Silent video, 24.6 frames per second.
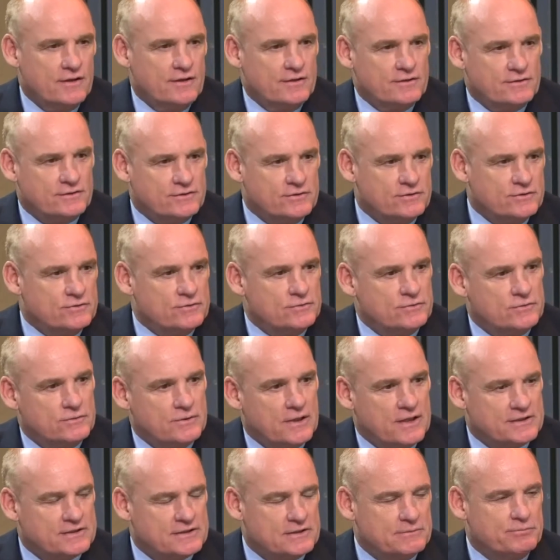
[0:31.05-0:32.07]
to
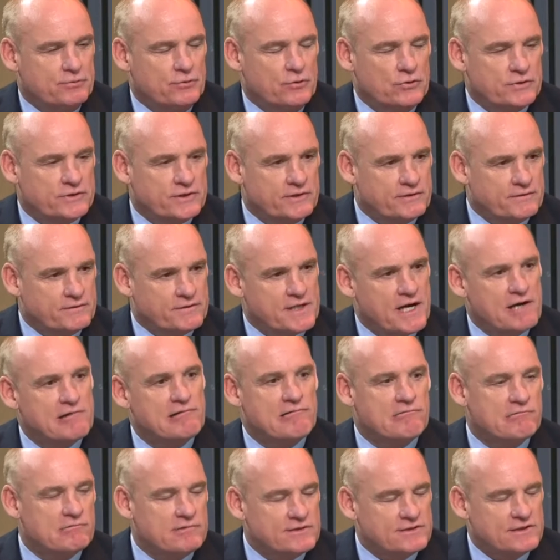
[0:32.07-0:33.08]
a supporter of
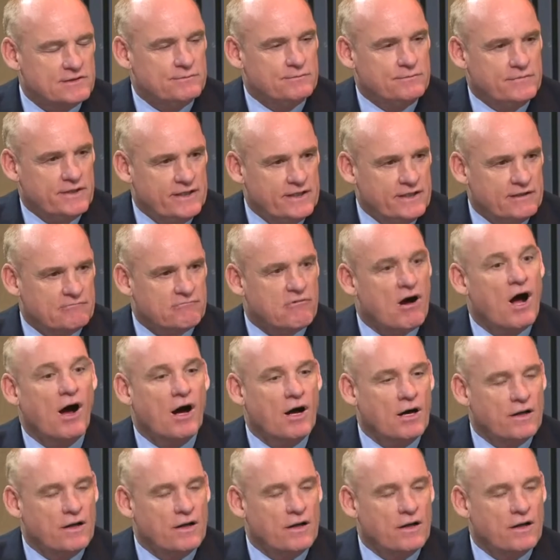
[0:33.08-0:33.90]
terrorism in Iran.